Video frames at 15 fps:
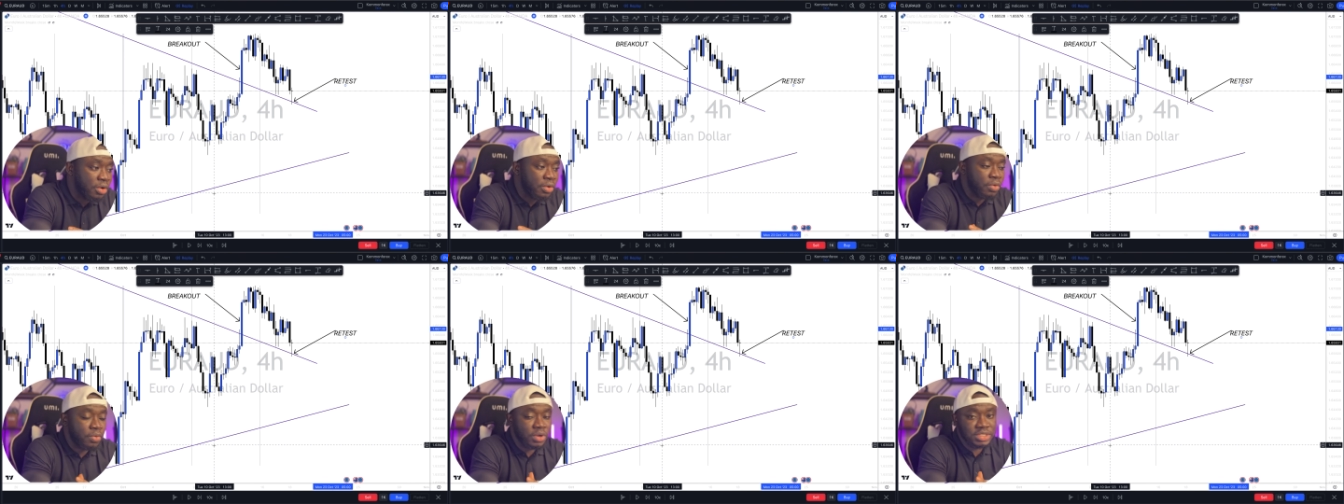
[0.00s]

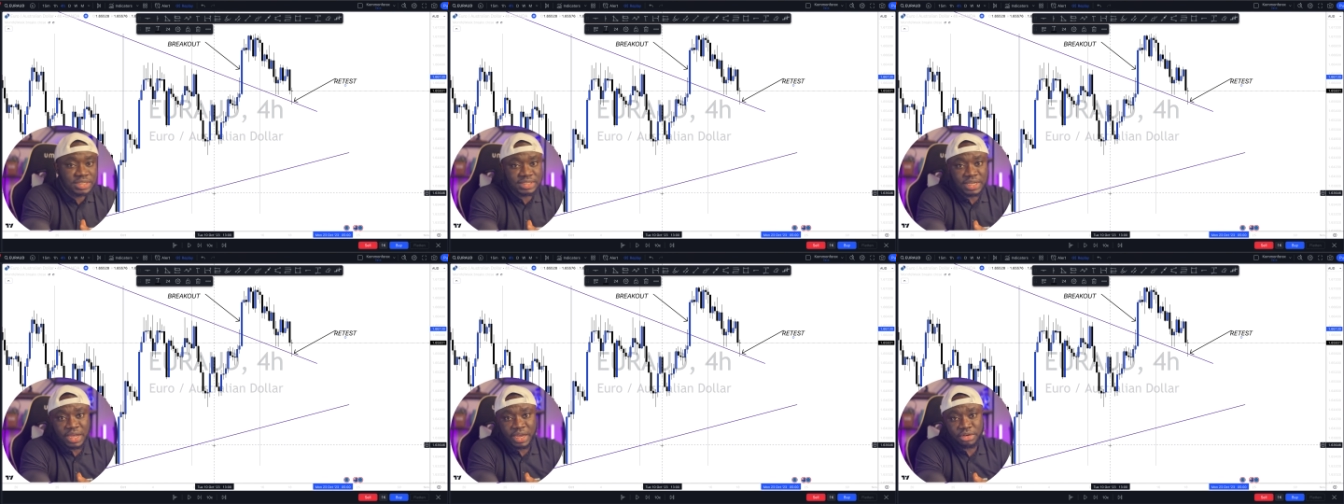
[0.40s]
What
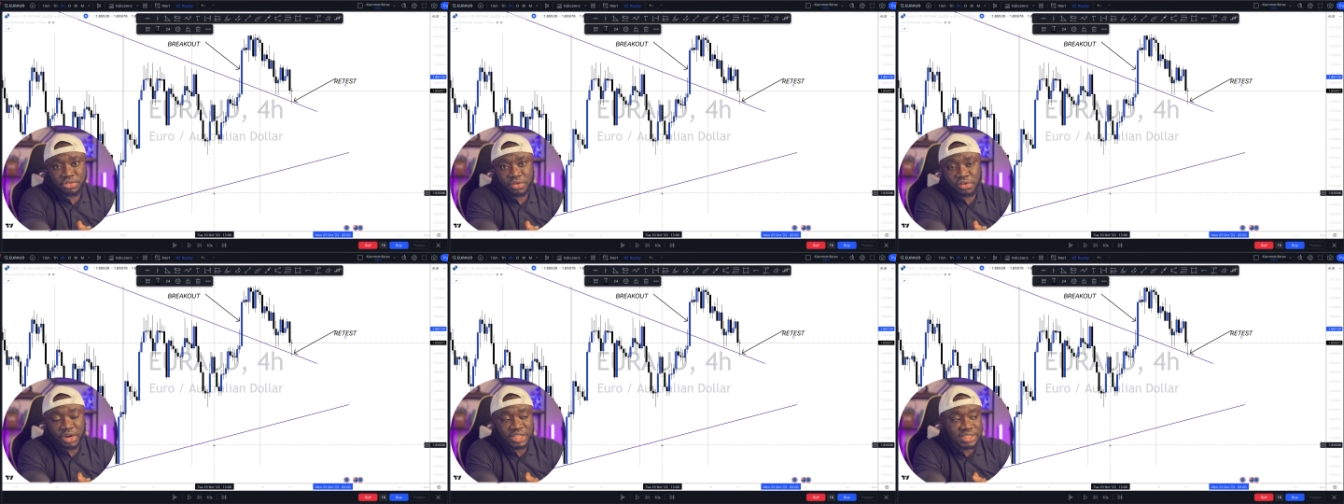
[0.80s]
is our entry
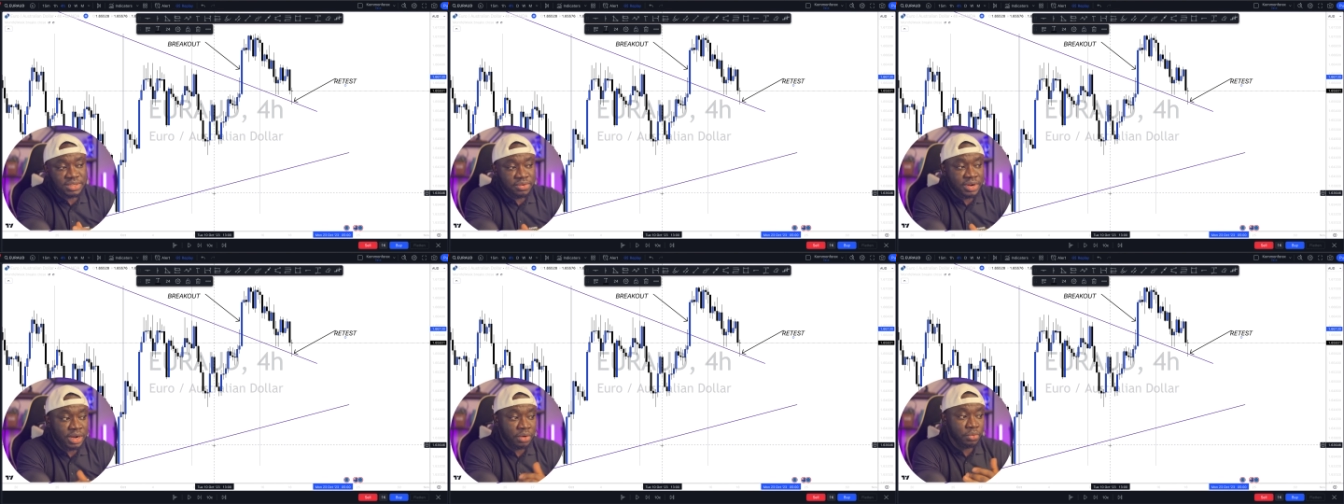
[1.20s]

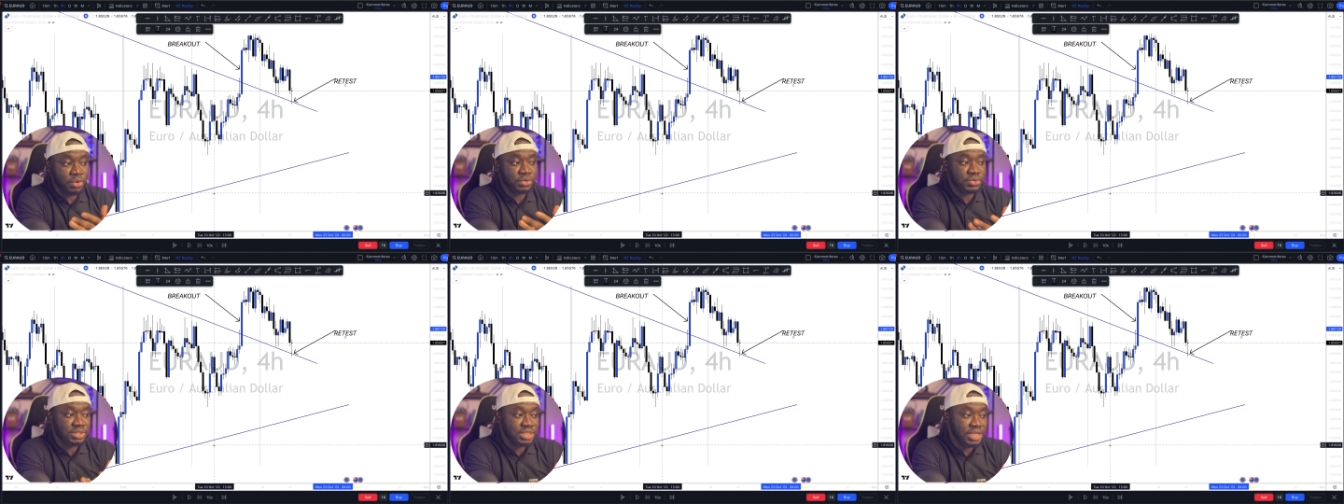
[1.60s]
criteria? We
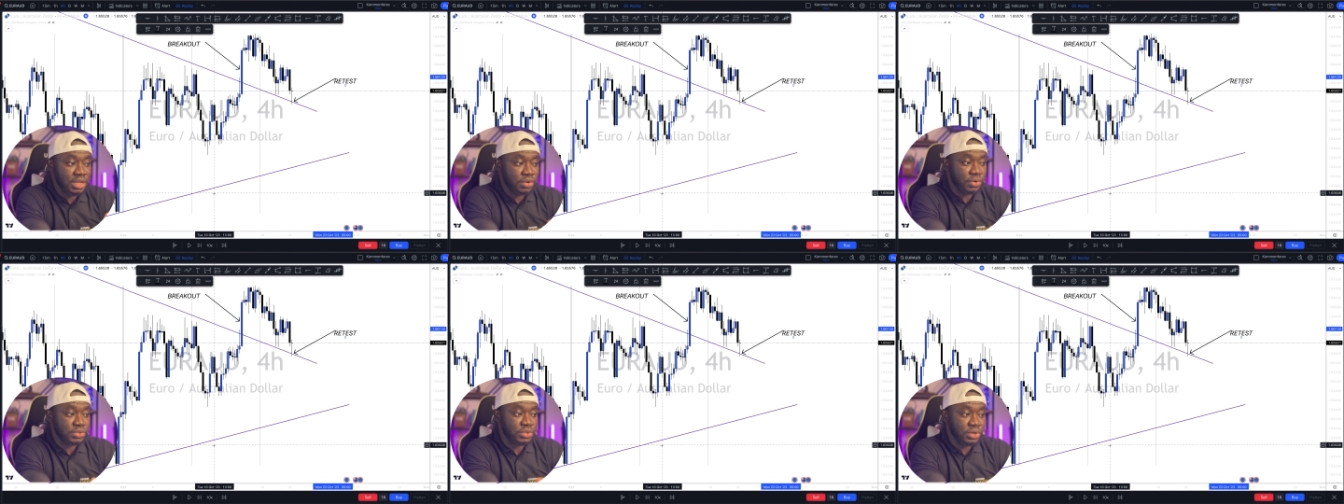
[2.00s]
want to see our
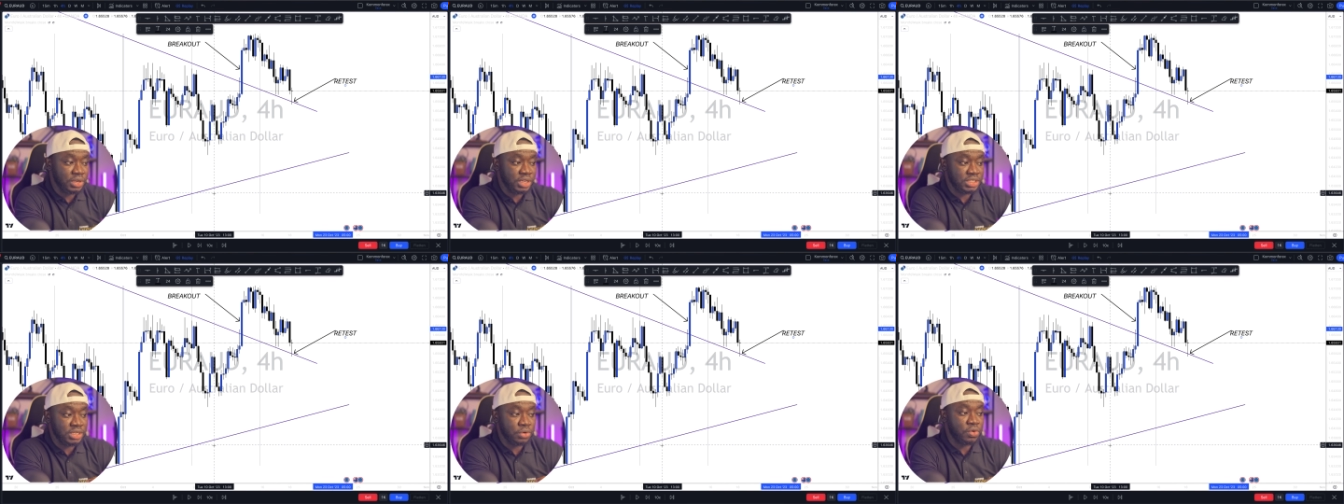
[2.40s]

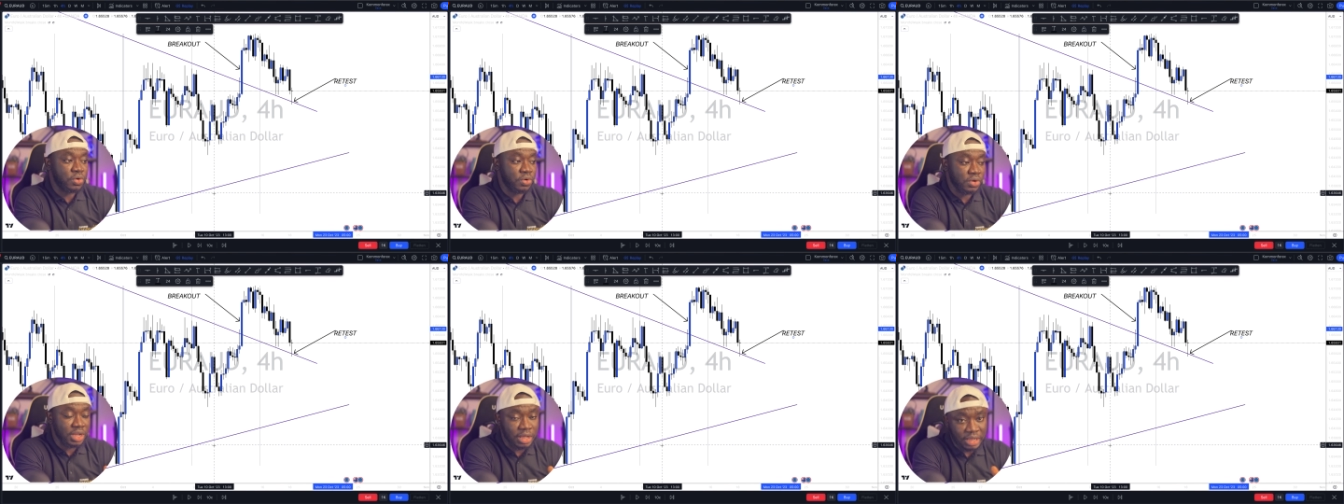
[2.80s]
consolidation
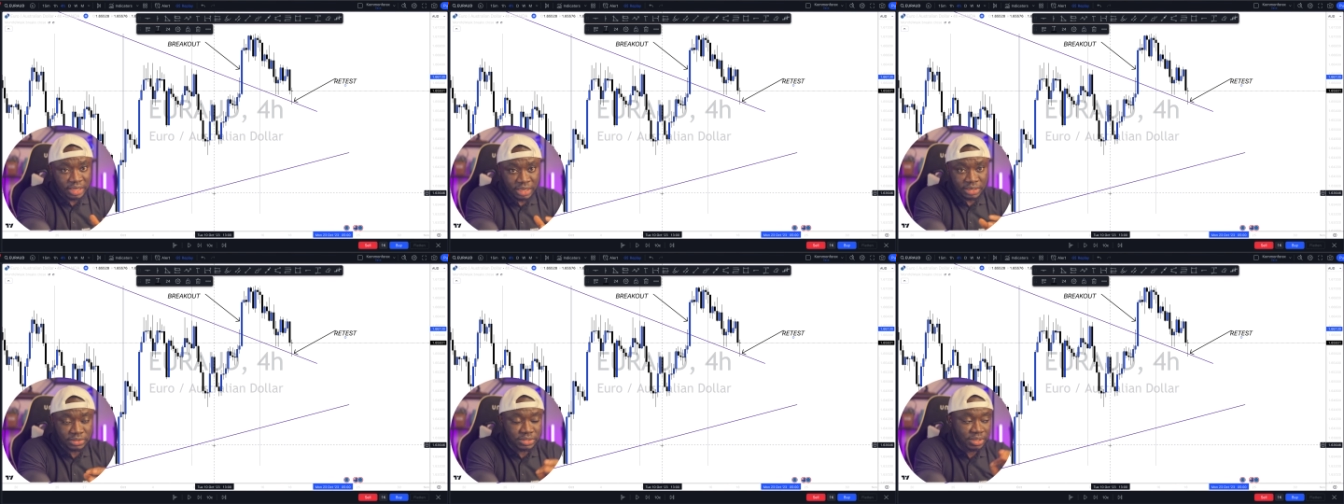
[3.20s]
or our
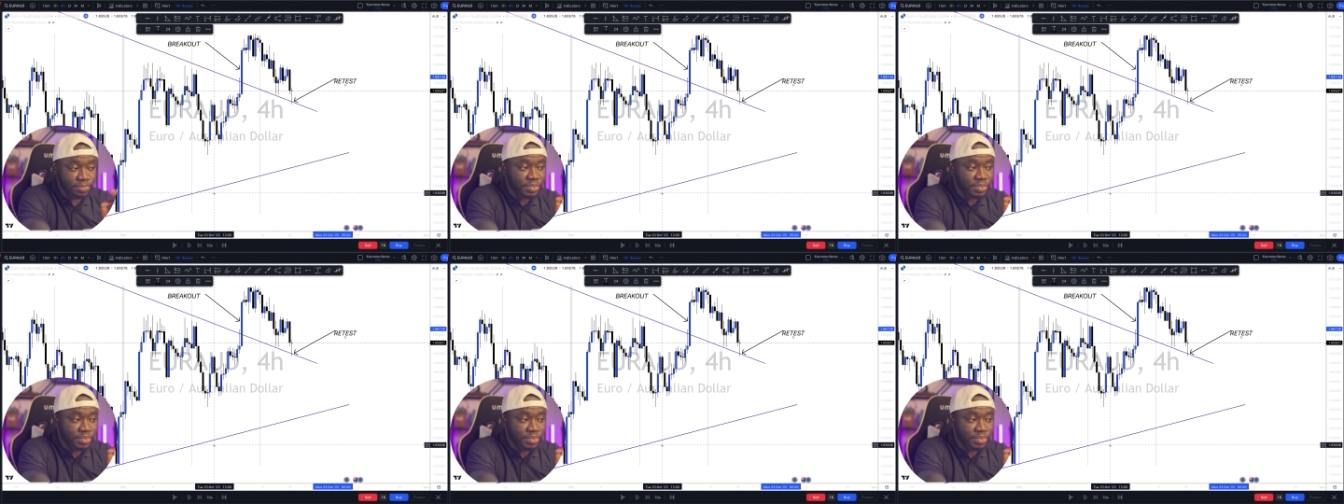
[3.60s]
candlestick